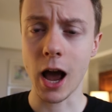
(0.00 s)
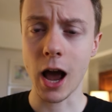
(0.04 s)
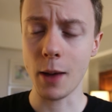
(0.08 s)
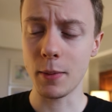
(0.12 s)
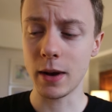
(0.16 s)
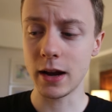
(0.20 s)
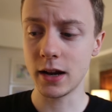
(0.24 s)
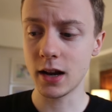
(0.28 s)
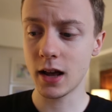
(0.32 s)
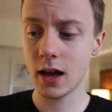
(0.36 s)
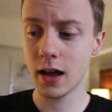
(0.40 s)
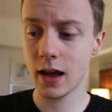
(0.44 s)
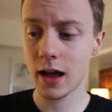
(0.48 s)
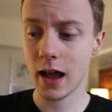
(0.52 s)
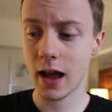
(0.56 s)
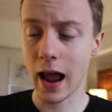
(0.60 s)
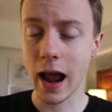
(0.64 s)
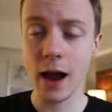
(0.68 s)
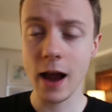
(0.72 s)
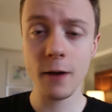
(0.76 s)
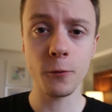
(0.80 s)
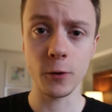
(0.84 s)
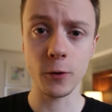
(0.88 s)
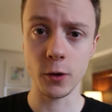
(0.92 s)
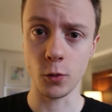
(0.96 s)
I mean,
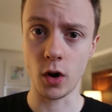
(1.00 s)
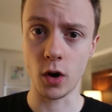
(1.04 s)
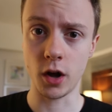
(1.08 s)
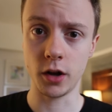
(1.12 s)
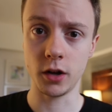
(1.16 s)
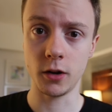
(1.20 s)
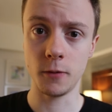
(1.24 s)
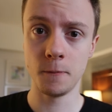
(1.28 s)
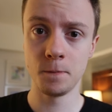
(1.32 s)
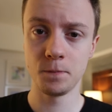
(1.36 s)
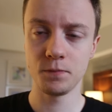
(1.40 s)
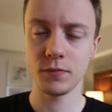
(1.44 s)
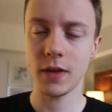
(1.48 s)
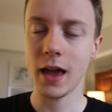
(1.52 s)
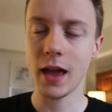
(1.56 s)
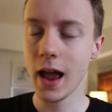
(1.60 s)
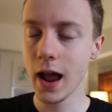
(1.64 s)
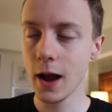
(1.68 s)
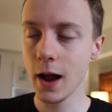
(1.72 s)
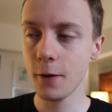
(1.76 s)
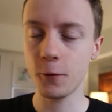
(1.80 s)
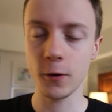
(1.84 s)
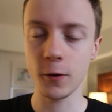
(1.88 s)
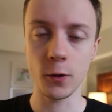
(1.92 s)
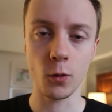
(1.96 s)
everyone
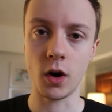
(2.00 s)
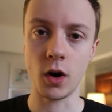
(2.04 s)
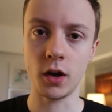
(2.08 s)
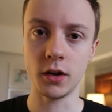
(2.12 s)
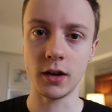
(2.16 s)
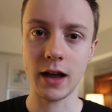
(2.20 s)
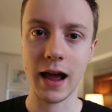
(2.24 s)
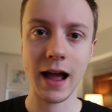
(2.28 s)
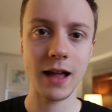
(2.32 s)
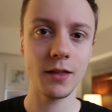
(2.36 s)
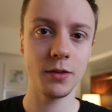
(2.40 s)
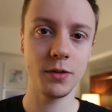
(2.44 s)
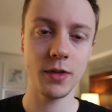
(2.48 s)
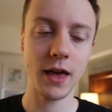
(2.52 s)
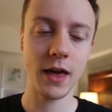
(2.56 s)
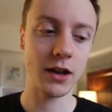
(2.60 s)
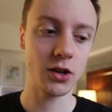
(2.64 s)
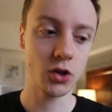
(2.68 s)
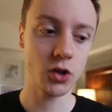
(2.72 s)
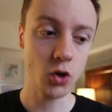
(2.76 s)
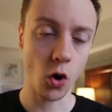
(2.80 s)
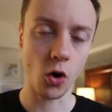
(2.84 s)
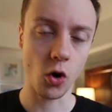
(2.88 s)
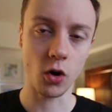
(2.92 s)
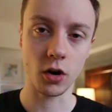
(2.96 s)
and their
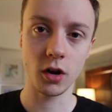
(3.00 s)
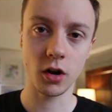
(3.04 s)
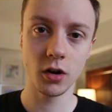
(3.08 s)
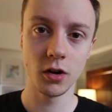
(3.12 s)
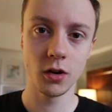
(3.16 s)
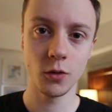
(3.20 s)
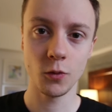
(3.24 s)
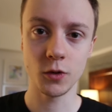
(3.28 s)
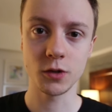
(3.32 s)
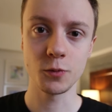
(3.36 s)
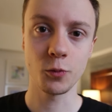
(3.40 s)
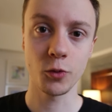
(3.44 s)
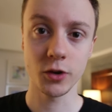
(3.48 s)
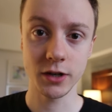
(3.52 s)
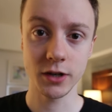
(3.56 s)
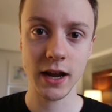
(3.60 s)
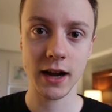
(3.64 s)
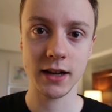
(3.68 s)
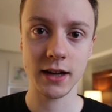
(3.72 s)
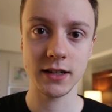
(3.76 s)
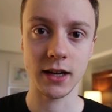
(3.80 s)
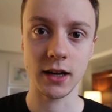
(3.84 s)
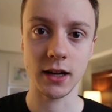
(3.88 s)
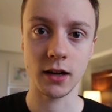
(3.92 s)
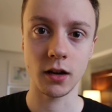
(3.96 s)
dog was
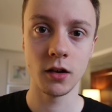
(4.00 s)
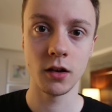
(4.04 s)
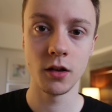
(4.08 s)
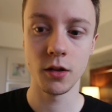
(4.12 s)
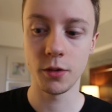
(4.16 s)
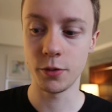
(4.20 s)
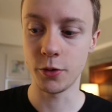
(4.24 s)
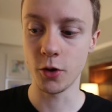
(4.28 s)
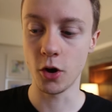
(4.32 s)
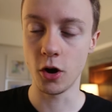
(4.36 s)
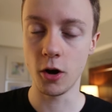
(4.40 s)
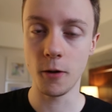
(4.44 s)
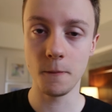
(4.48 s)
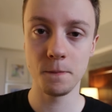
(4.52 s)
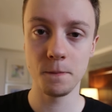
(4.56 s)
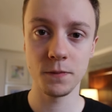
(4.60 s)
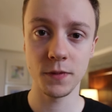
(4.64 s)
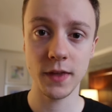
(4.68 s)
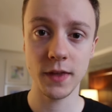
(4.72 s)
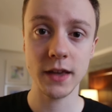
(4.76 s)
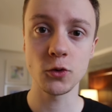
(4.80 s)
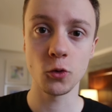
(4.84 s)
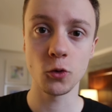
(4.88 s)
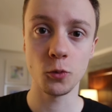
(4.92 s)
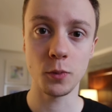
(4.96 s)
predicting that
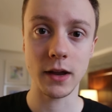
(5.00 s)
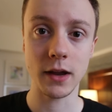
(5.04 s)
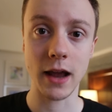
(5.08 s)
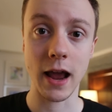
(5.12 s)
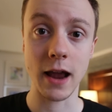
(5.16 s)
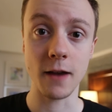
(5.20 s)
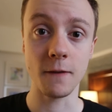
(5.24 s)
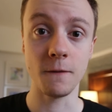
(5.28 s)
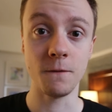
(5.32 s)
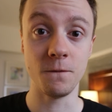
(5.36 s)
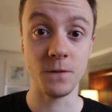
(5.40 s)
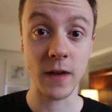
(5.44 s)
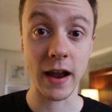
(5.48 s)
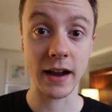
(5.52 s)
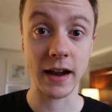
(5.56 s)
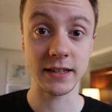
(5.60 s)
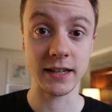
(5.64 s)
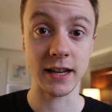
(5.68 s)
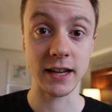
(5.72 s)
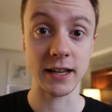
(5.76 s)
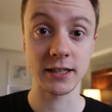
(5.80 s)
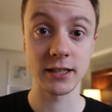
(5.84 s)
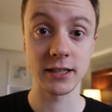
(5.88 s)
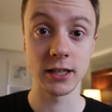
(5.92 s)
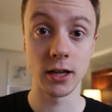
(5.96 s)
this would be a
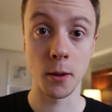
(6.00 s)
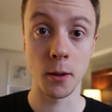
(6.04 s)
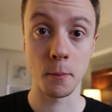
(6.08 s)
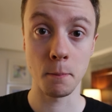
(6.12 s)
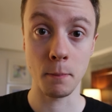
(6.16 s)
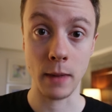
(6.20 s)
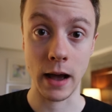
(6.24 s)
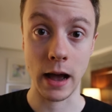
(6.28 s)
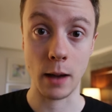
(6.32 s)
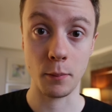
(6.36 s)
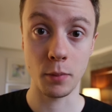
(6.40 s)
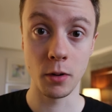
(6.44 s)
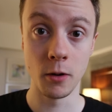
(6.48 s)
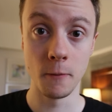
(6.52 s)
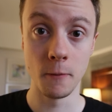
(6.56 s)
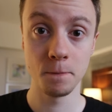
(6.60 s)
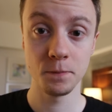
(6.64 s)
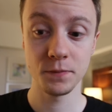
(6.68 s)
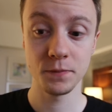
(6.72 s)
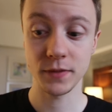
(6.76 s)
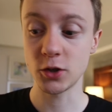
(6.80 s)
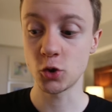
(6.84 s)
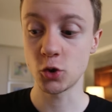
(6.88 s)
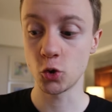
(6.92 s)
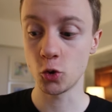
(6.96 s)
Victis map.
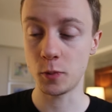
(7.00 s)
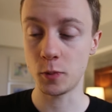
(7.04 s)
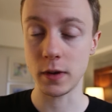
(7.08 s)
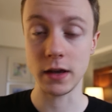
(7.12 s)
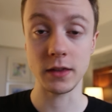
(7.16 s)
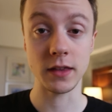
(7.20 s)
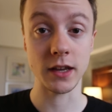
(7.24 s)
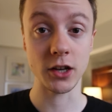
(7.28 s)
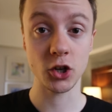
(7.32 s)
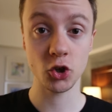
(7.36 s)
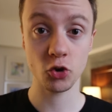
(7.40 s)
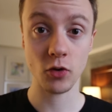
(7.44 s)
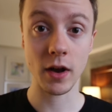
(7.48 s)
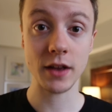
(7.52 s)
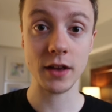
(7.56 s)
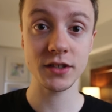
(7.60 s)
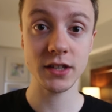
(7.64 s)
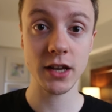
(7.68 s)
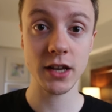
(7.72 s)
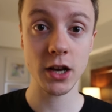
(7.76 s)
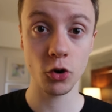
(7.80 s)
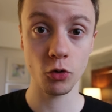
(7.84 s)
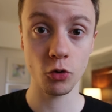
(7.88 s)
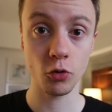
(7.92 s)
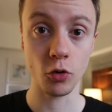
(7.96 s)
This would be the
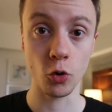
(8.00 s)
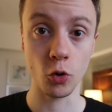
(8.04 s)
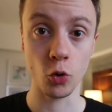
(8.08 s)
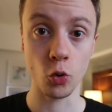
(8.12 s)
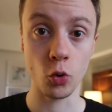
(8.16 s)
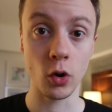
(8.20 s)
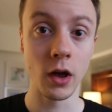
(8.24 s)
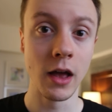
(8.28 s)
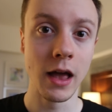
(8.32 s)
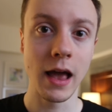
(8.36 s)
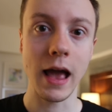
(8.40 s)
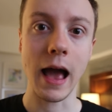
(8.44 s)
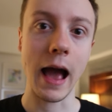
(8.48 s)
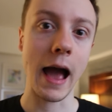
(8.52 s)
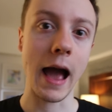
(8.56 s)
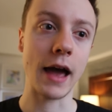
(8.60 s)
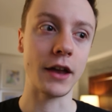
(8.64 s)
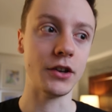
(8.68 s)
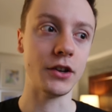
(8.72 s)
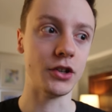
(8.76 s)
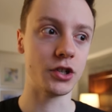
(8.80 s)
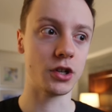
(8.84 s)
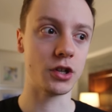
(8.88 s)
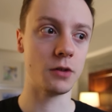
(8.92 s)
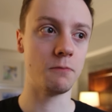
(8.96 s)
transit crew,
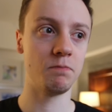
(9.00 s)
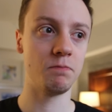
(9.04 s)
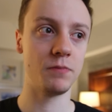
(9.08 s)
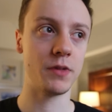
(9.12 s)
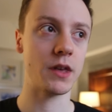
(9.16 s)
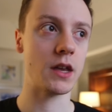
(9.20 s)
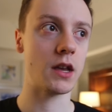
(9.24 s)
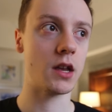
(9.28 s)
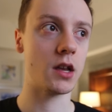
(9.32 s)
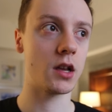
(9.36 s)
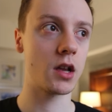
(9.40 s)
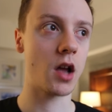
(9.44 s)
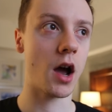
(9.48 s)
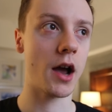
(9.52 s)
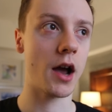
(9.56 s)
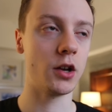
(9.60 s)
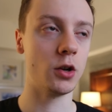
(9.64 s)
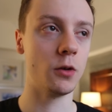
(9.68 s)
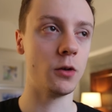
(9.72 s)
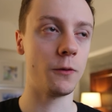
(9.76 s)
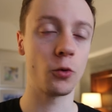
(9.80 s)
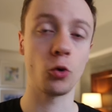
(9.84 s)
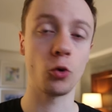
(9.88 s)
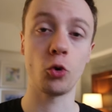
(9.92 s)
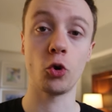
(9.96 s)
and the
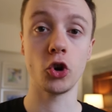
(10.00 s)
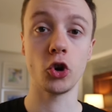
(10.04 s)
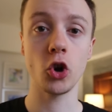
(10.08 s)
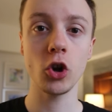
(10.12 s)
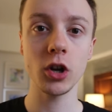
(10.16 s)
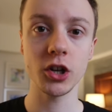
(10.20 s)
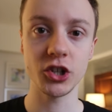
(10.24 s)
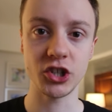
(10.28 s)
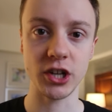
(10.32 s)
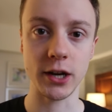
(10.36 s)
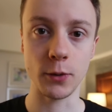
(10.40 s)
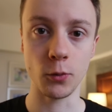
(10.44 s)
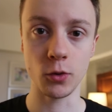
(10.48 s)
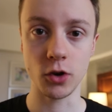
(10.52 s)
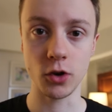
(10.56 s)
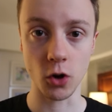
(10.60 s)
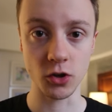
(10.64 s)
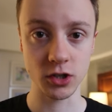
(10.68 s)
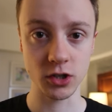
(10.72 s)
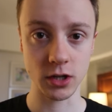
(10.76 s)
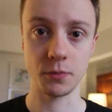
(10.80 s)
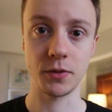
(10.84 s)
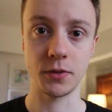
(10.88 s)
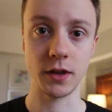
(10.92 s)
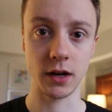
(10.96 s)
kind of chronology would go
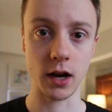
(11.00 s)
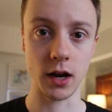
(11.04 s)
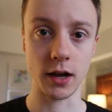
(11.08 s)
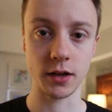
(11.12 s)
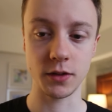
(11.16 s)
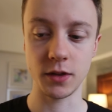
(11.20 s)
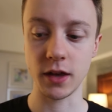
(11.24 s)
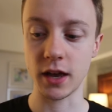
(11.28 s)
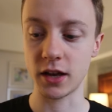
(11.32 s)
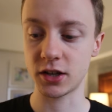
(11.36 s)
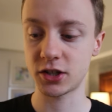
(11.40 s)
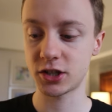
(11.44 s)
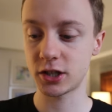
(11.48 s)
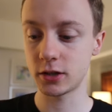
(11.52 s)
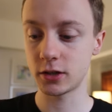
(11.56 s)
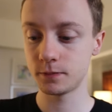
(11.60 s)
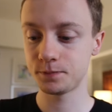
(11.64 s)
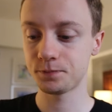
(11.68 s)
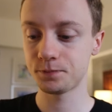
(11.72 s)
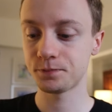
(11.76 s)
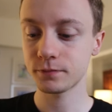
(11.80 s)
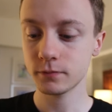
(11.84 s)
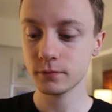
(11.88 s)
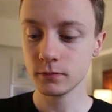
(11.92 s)
something like this.